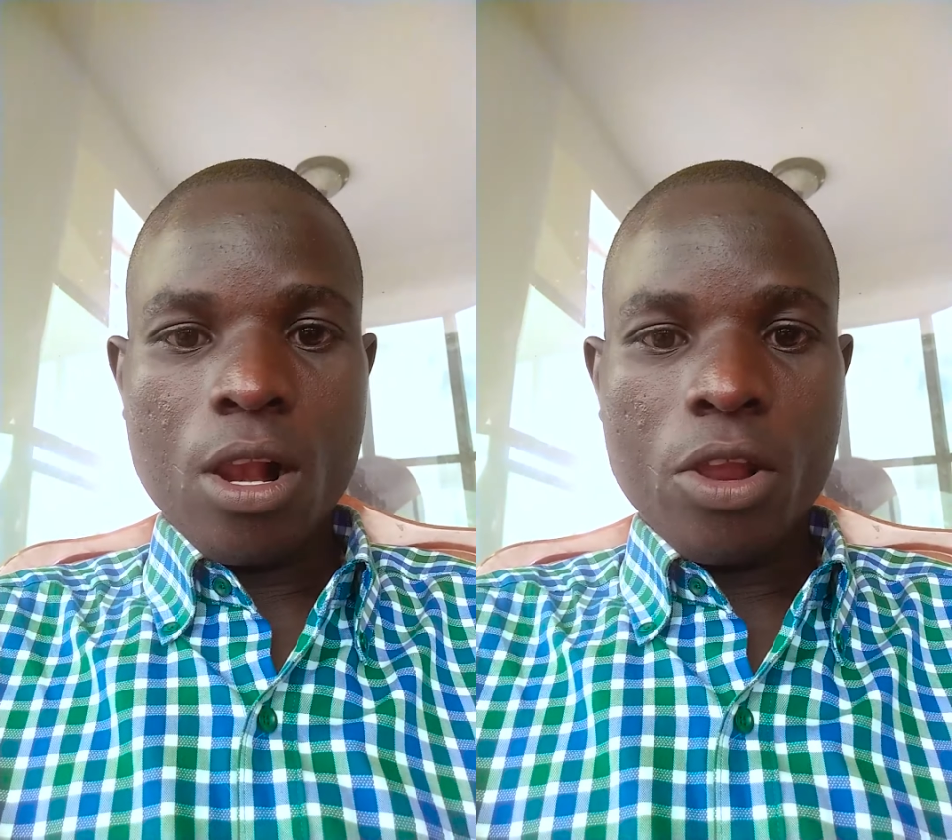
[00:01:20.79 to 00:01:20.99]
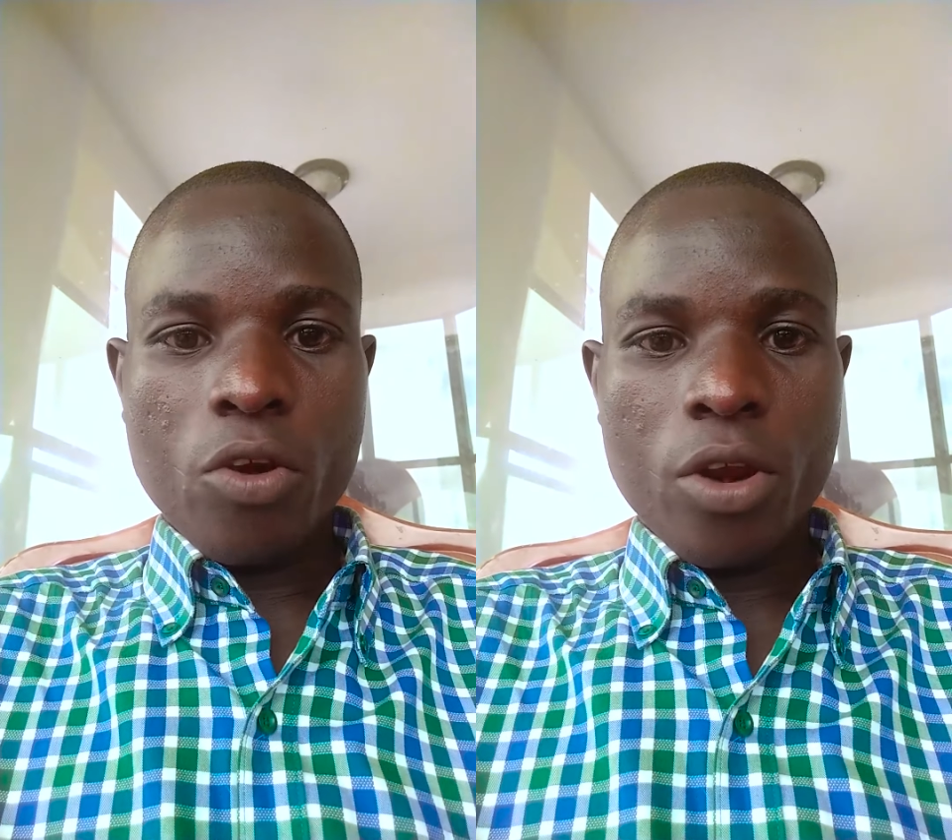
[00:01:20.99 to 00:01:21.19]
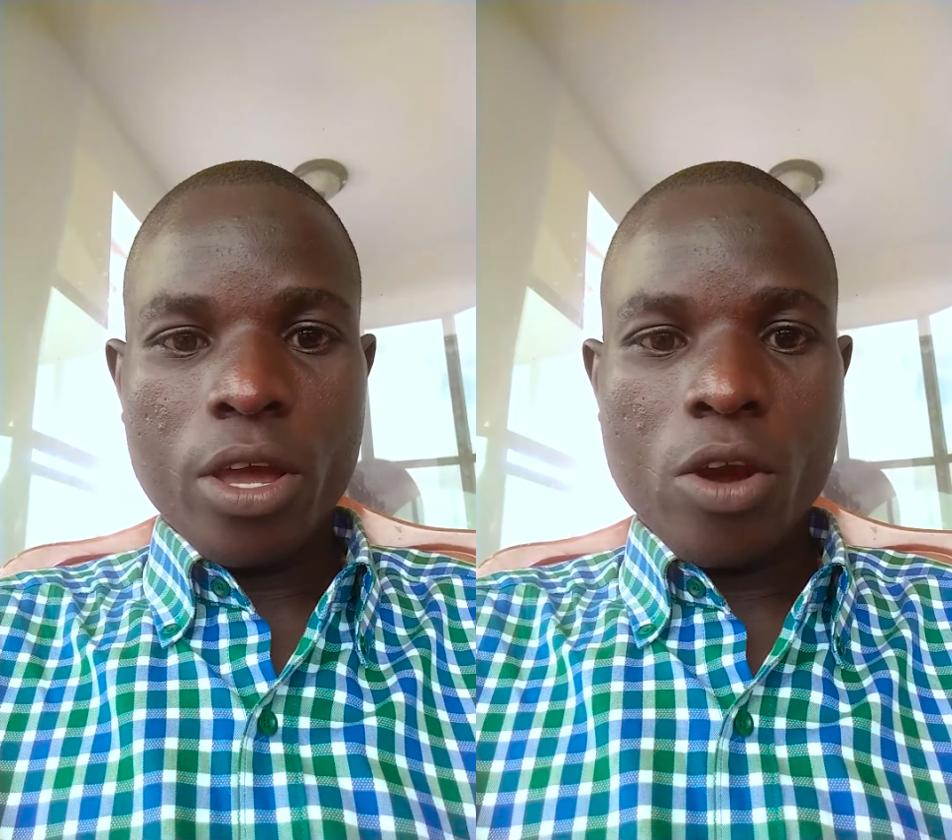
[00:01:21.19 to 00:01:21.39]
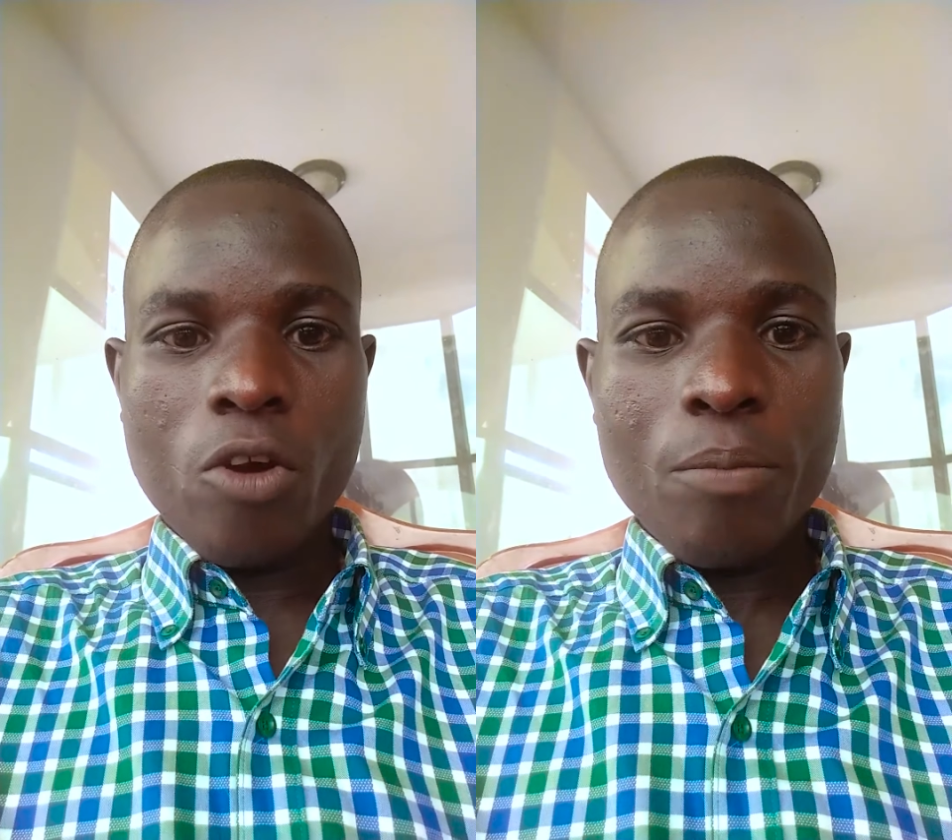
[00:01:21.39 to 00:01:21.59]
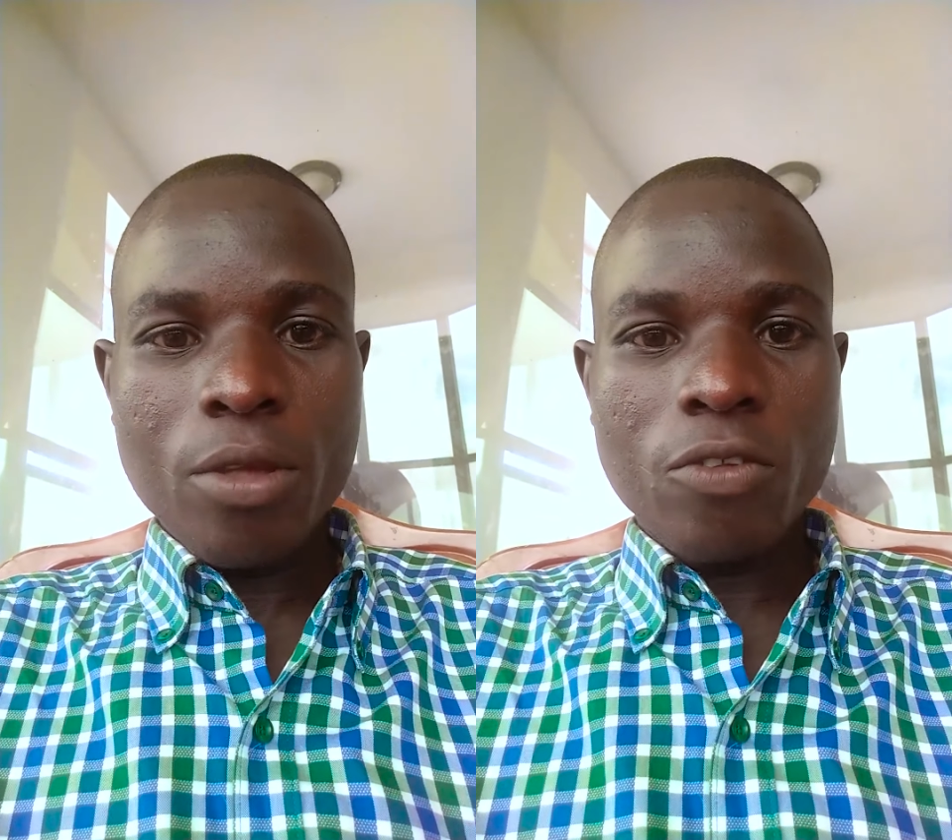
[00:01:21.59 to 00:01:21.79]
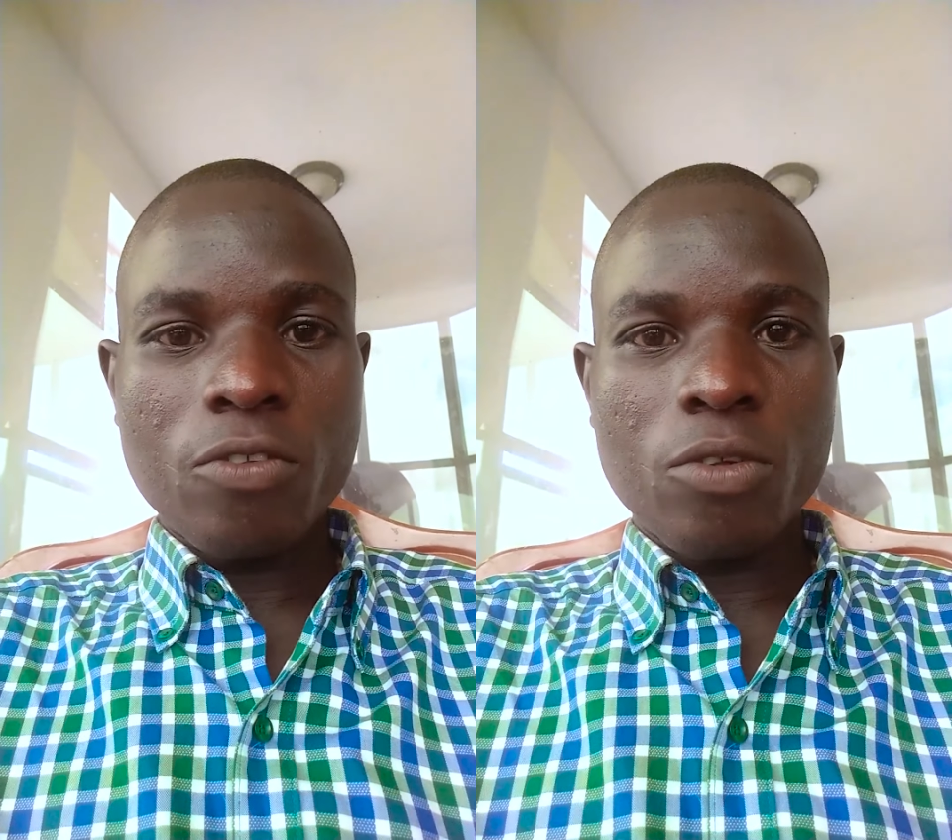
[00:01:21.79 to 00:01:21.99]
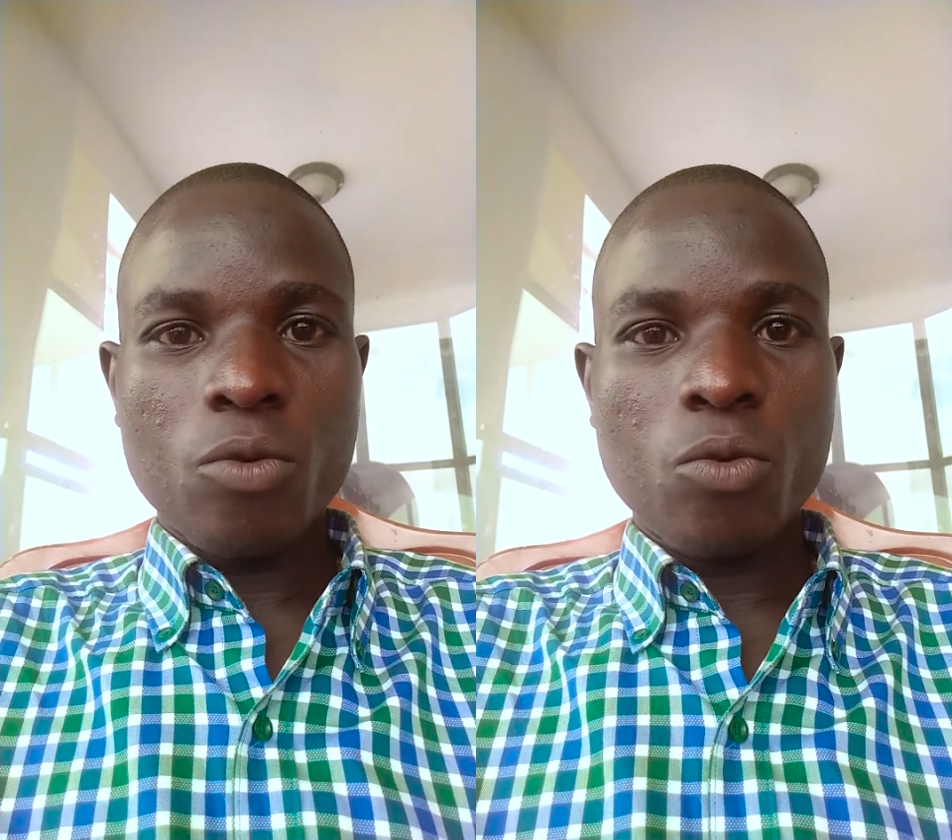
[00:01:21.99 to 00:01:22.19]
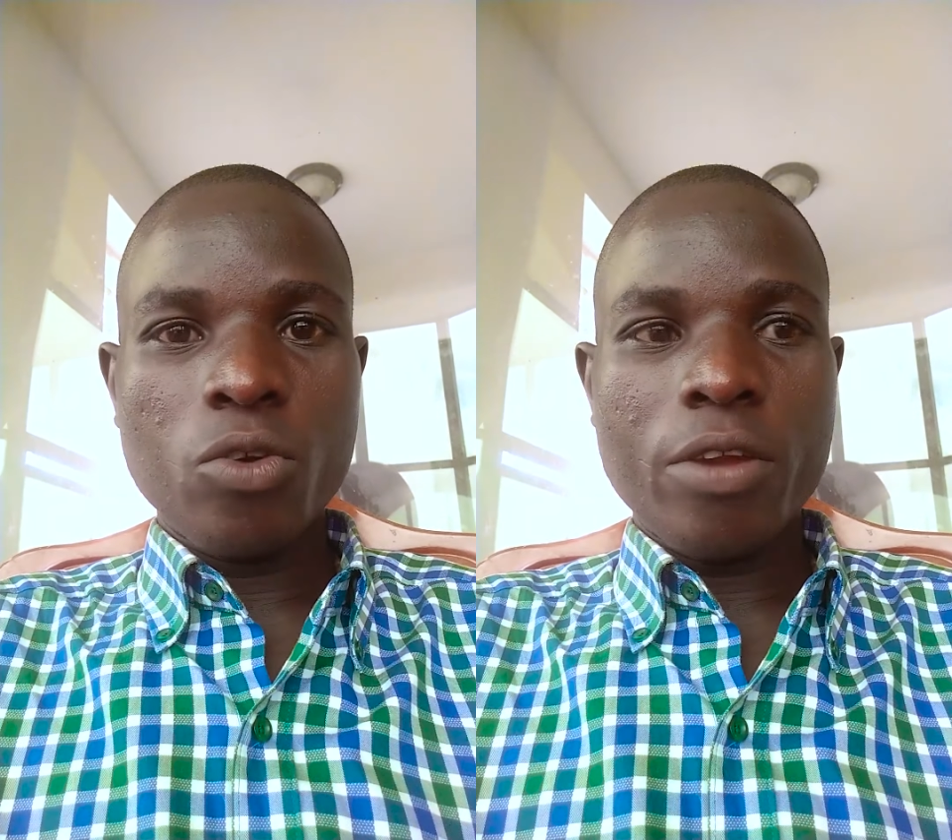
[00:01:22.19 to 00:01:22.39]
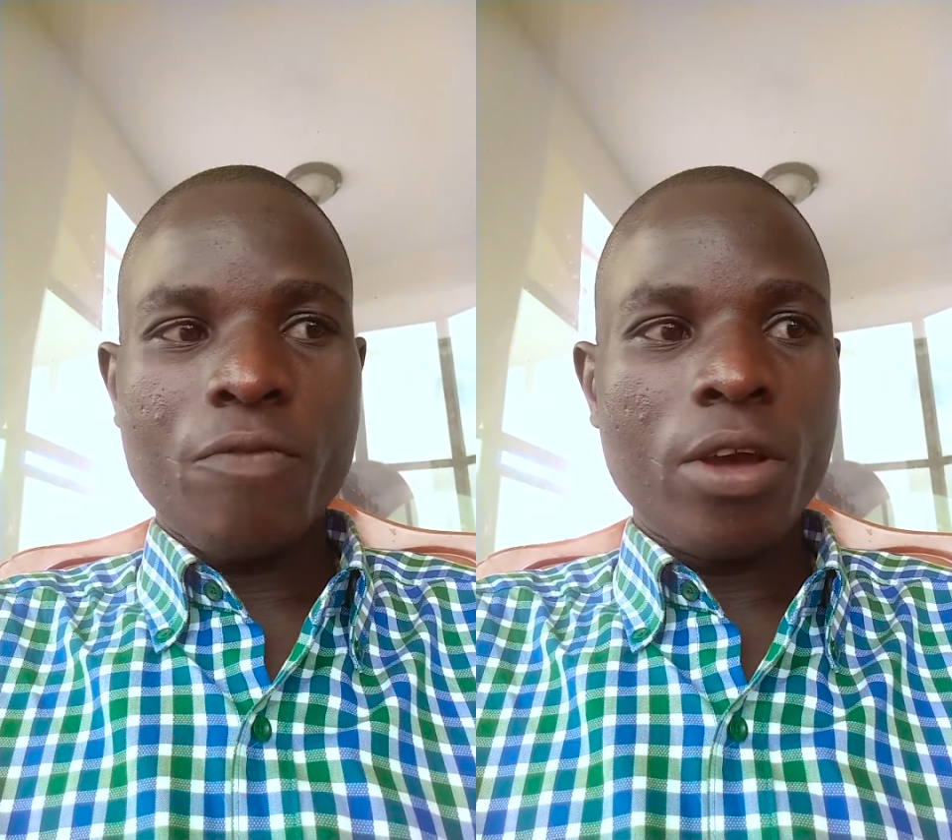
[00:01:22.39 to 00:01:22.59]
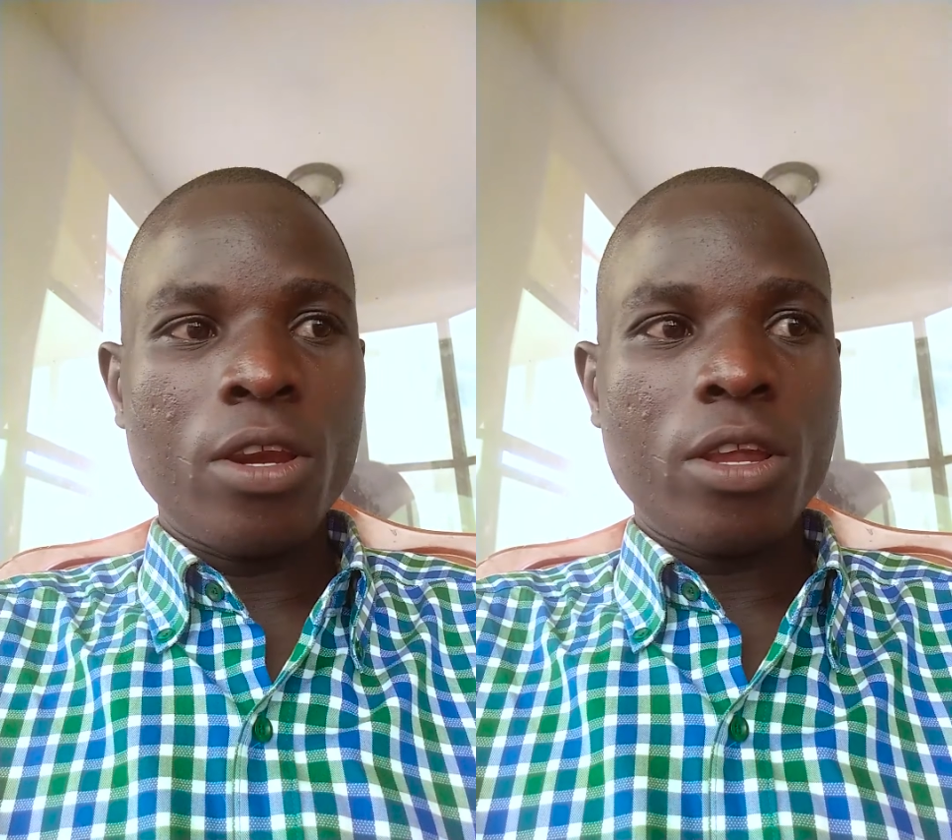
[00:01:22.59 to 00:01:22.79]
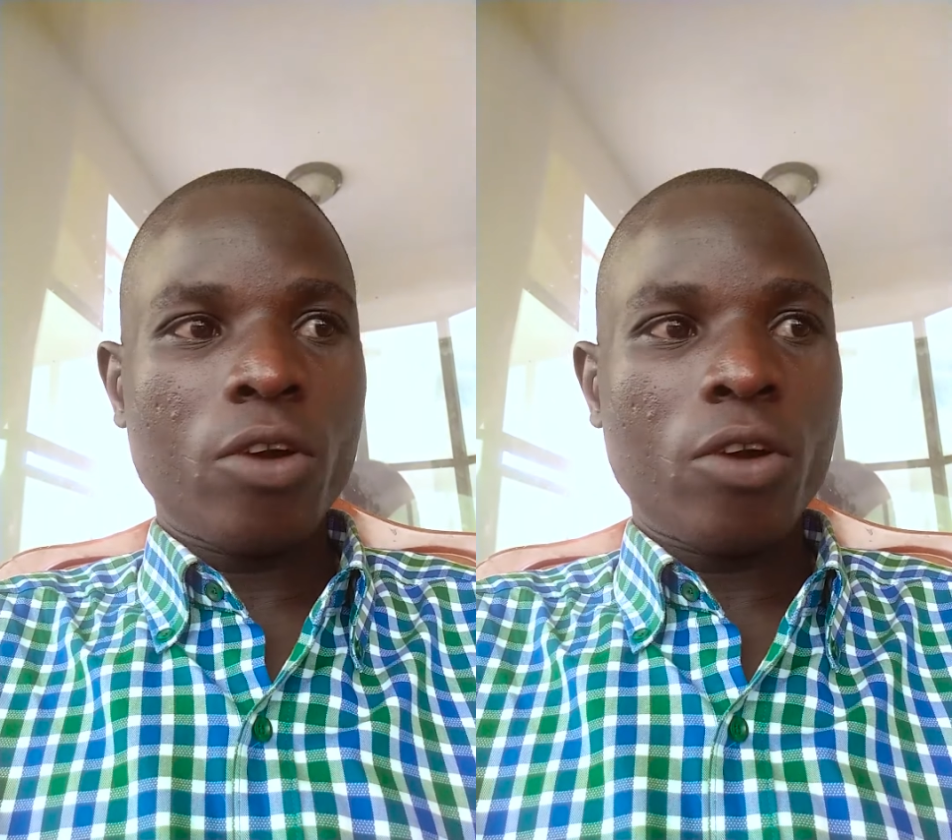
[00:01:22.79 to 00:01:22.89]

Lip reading: Lionel Robbins, who defined